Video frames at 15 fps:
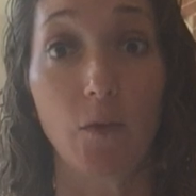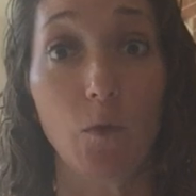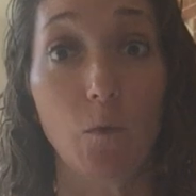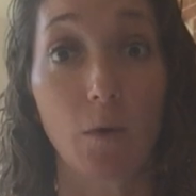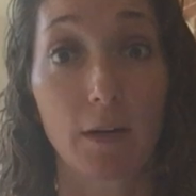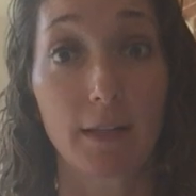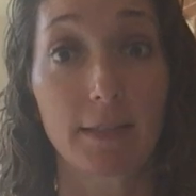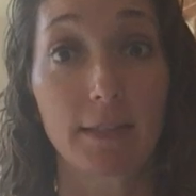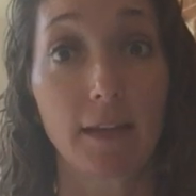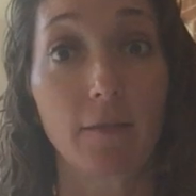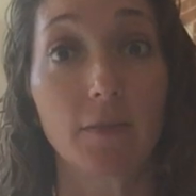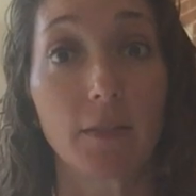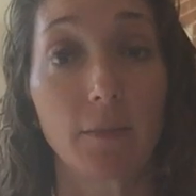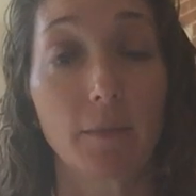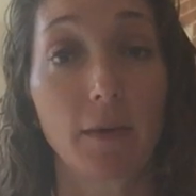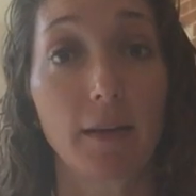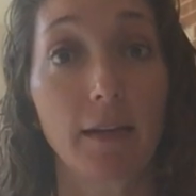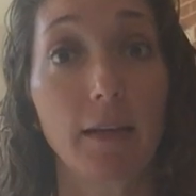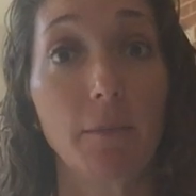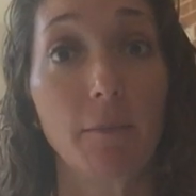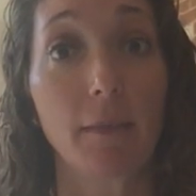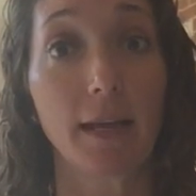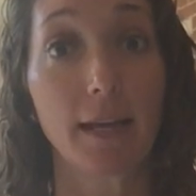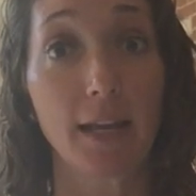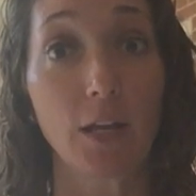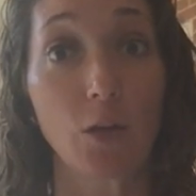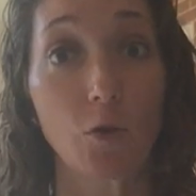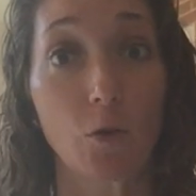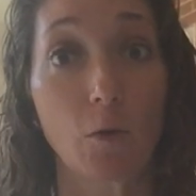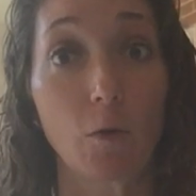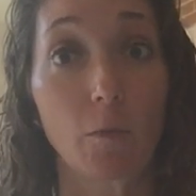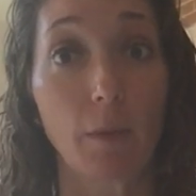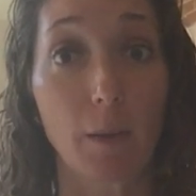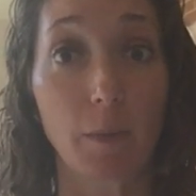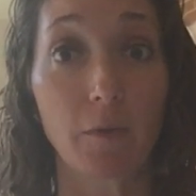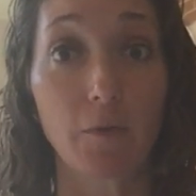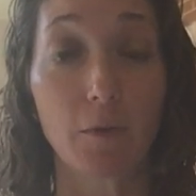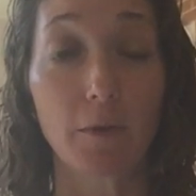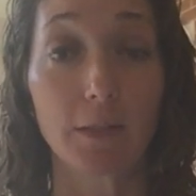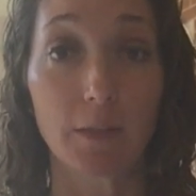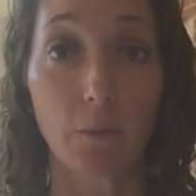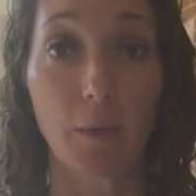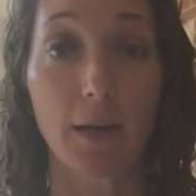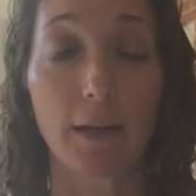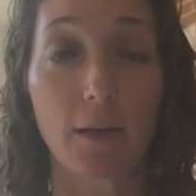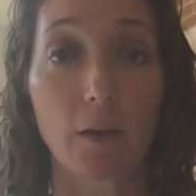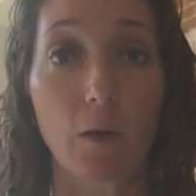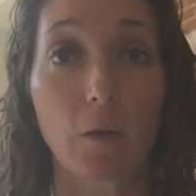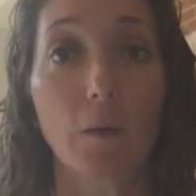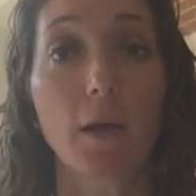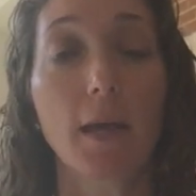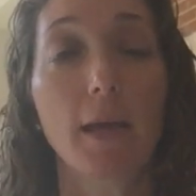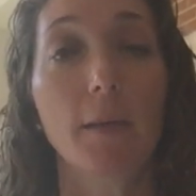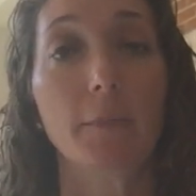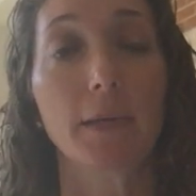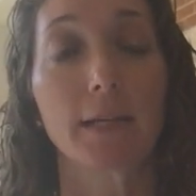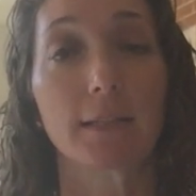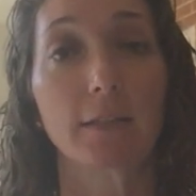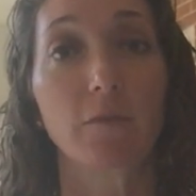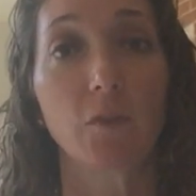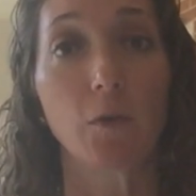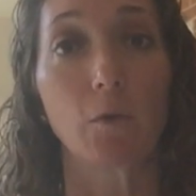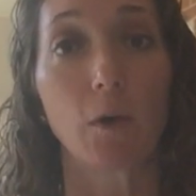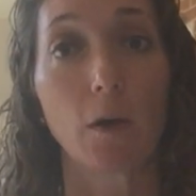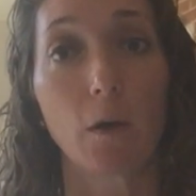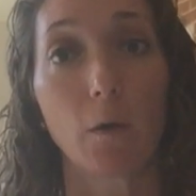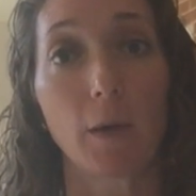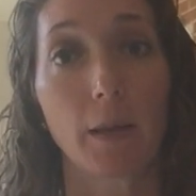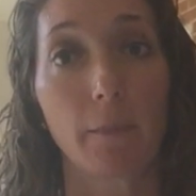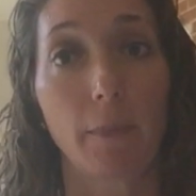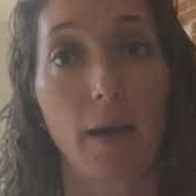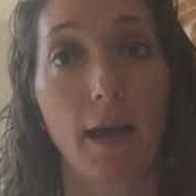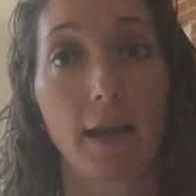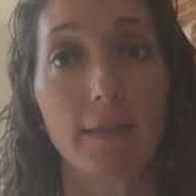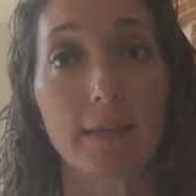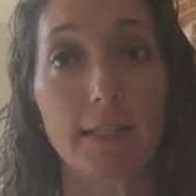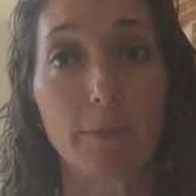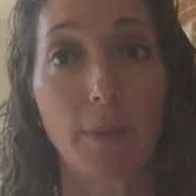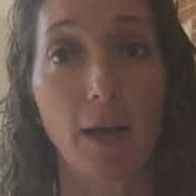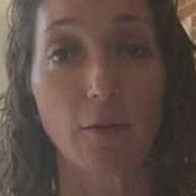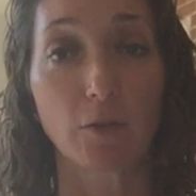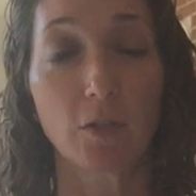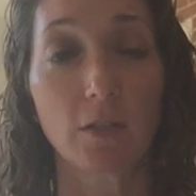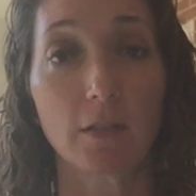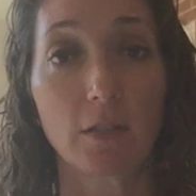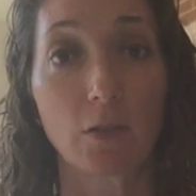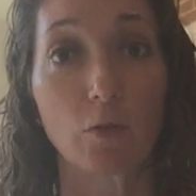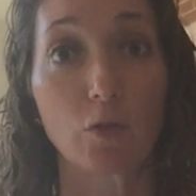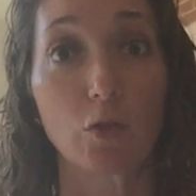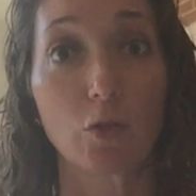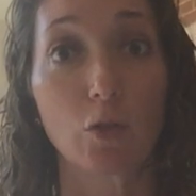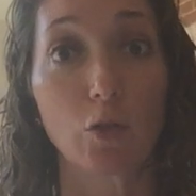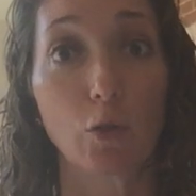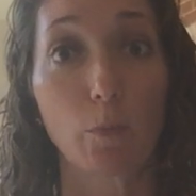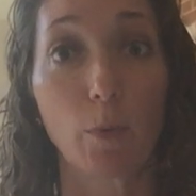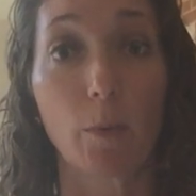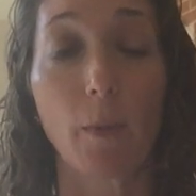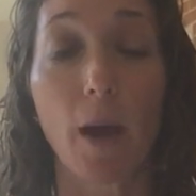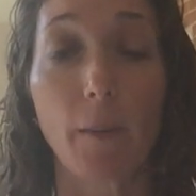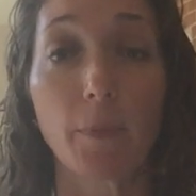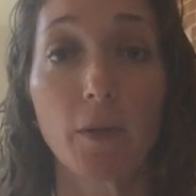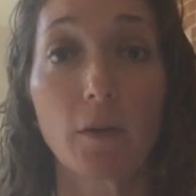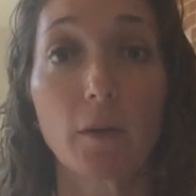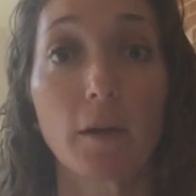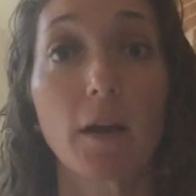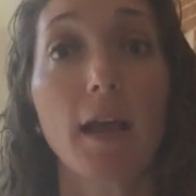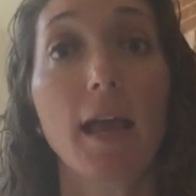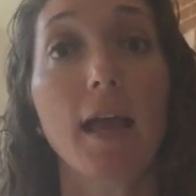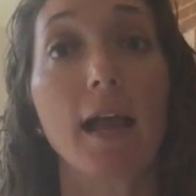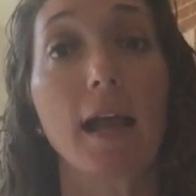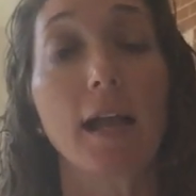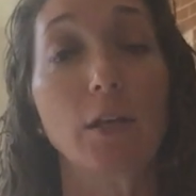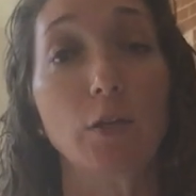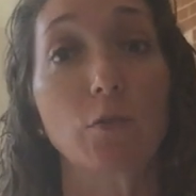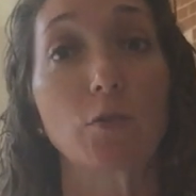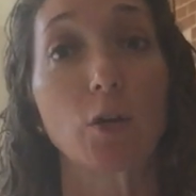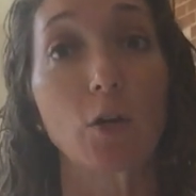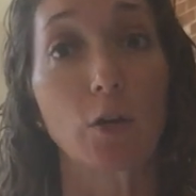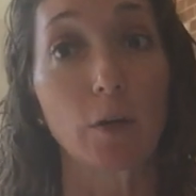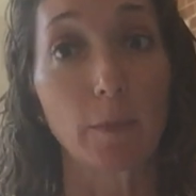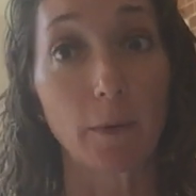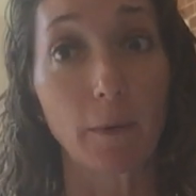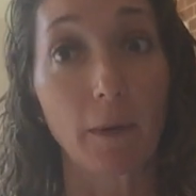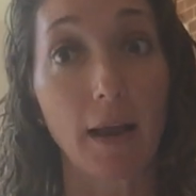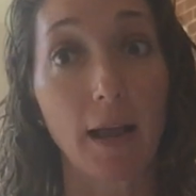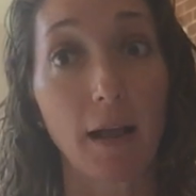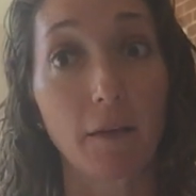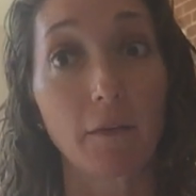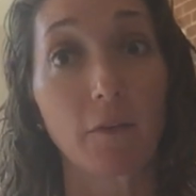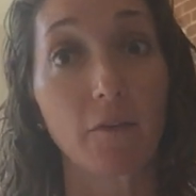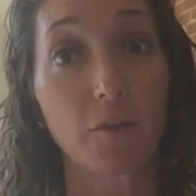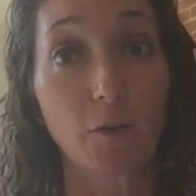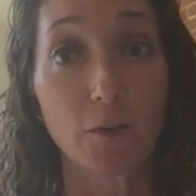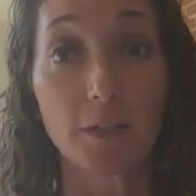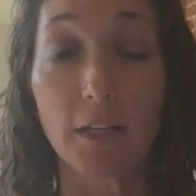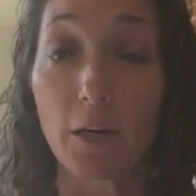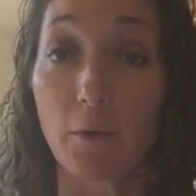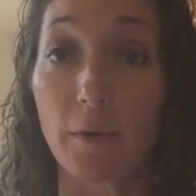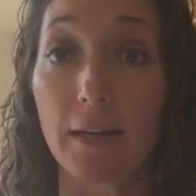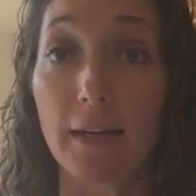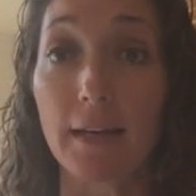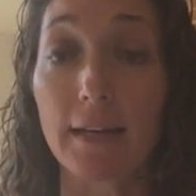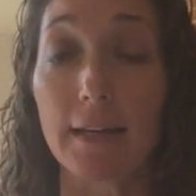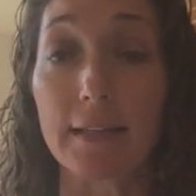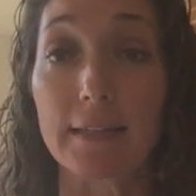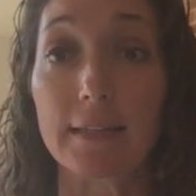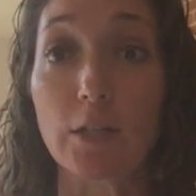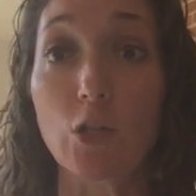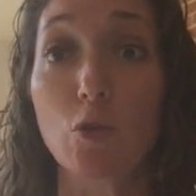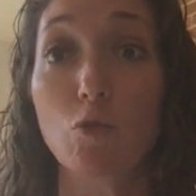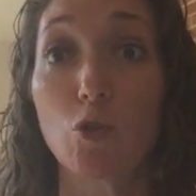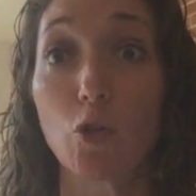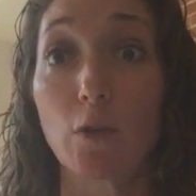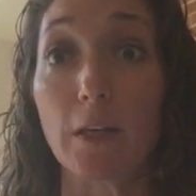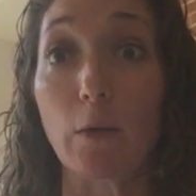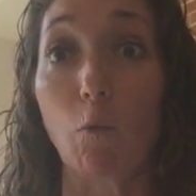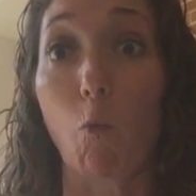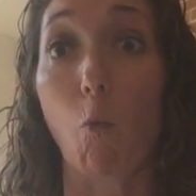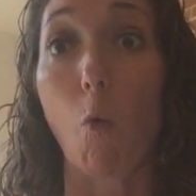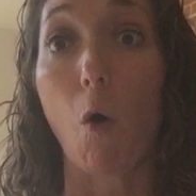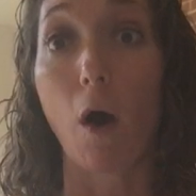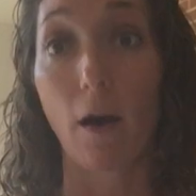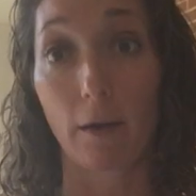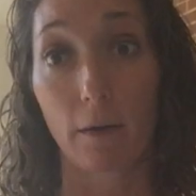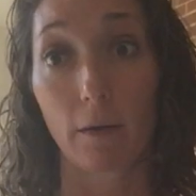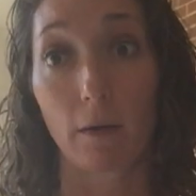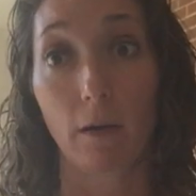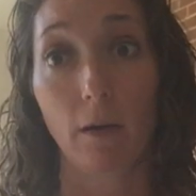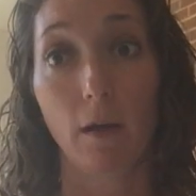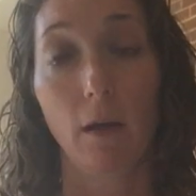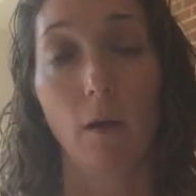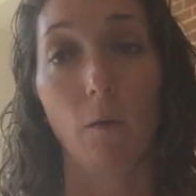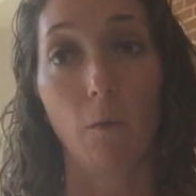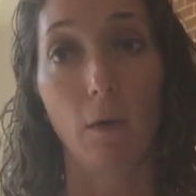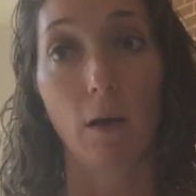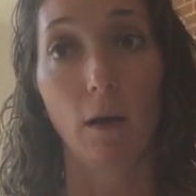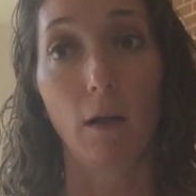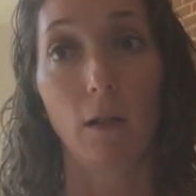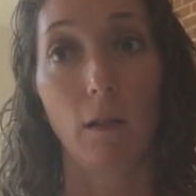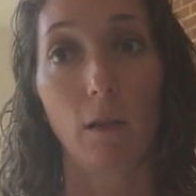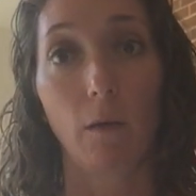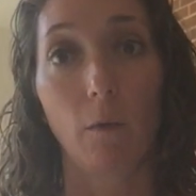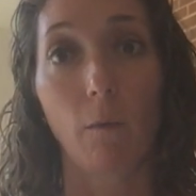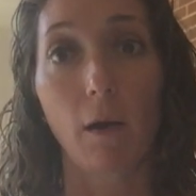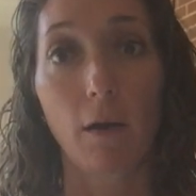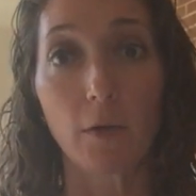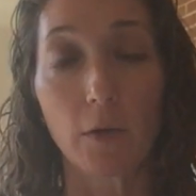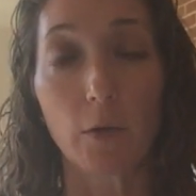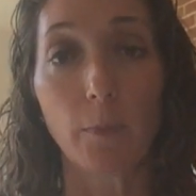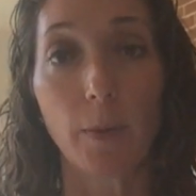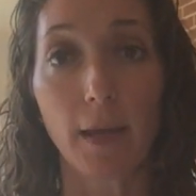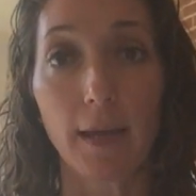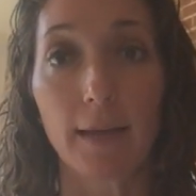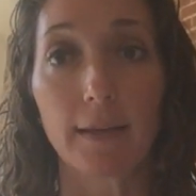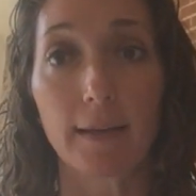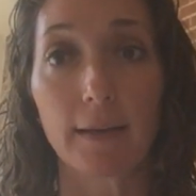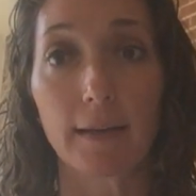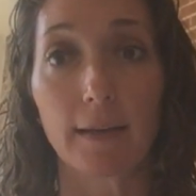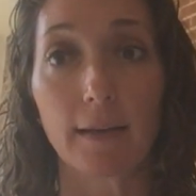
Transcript: you want to save some money, making your own baby food is the way to go. Because if you go and buy these pouches that are super popular and you turn them around, the first ingredient is usually water. Well, why are you paying,